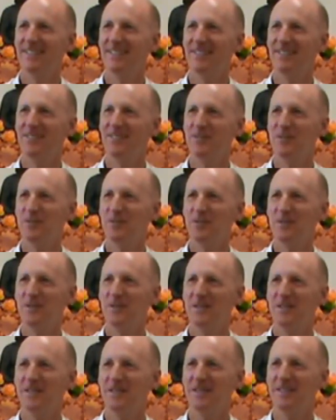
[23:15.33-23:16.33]
Oh,
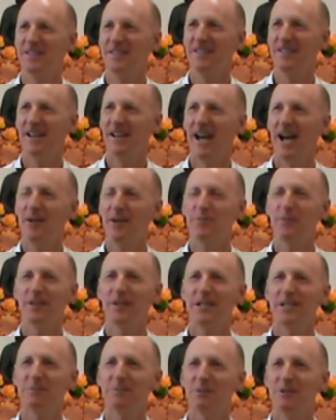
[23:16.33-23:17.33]
good.
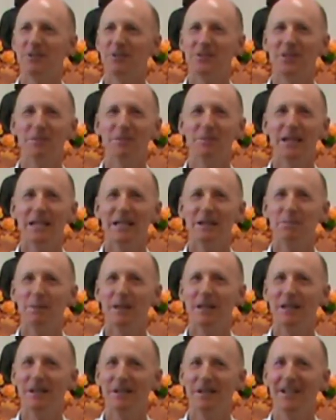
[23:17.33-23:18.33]
Hopefully it's because I'm getting
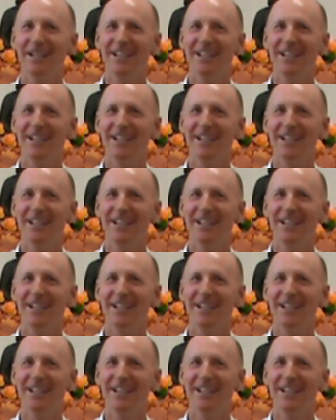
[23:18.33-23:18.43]
better.